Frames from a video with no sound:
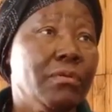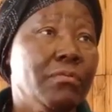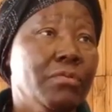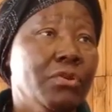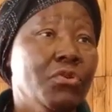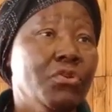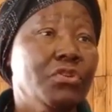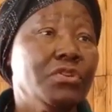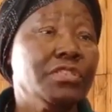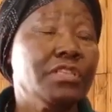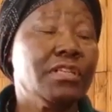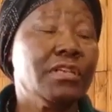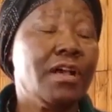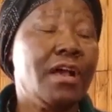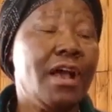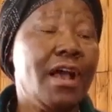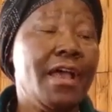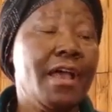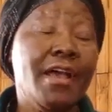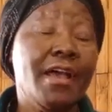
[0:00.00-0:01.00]
because
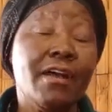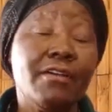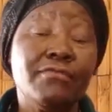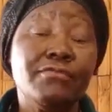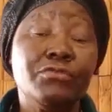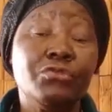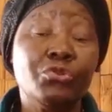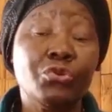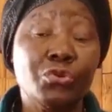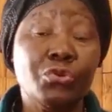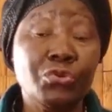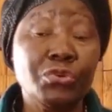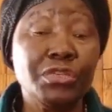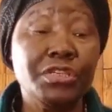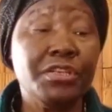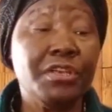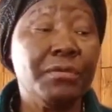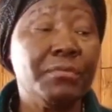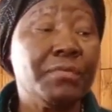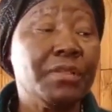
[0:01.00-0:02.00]
I have
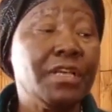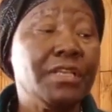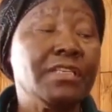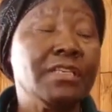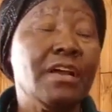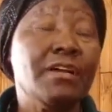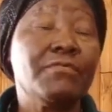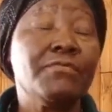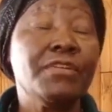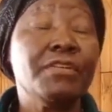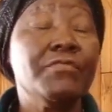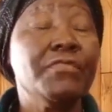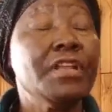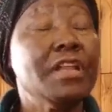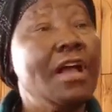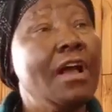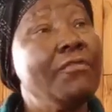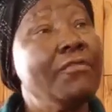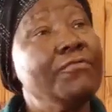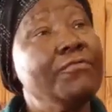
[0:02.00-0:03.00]
told them that I
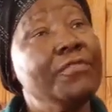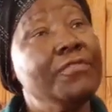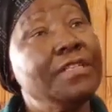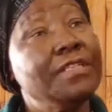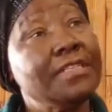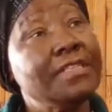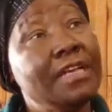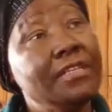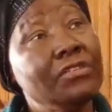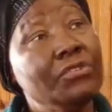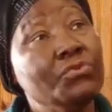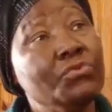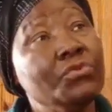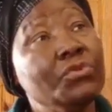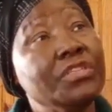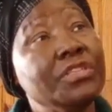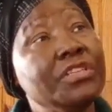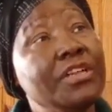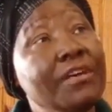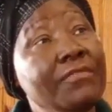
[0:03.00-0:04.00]
even have visas
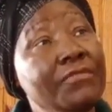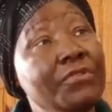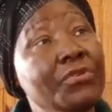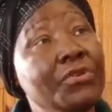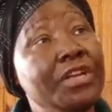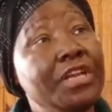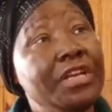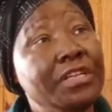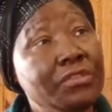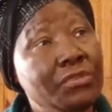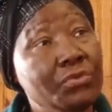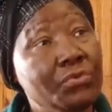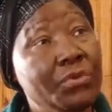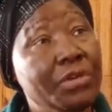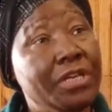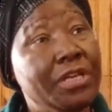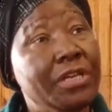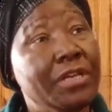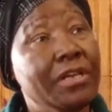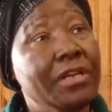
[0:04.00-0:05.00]
to travel next
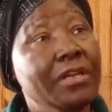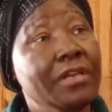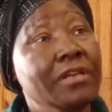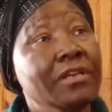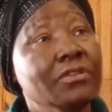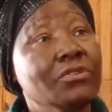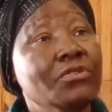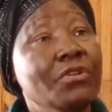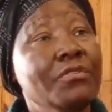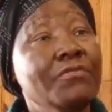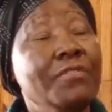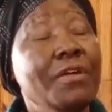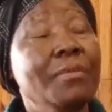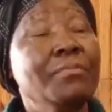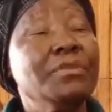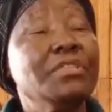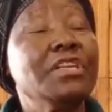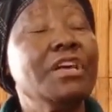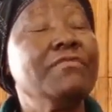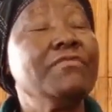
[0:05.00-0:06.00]
week. So if
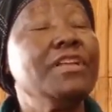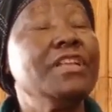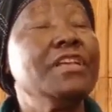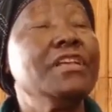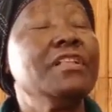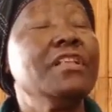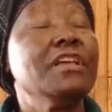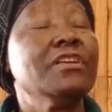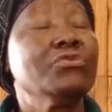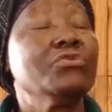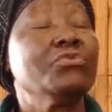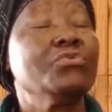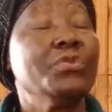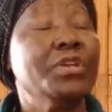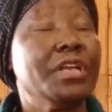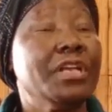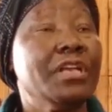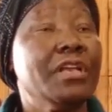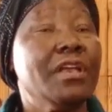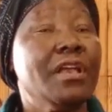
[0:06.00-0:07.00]
I'm traveling next
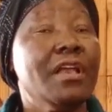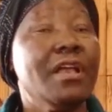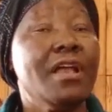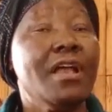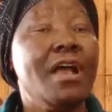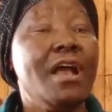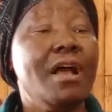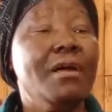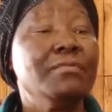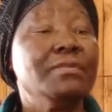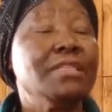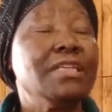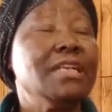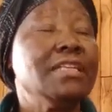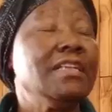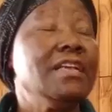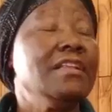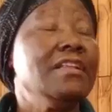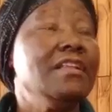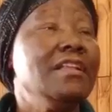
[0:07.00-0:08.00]
week, I'm
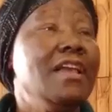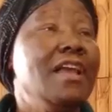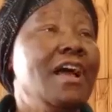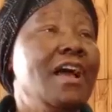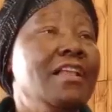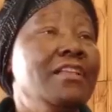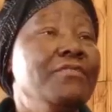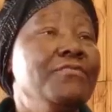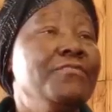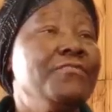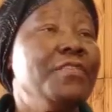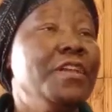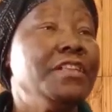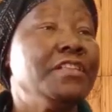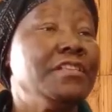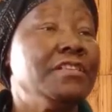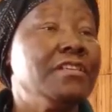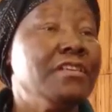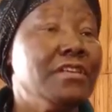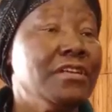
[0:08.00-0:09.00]
certainly
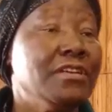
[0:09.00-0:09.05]
unfit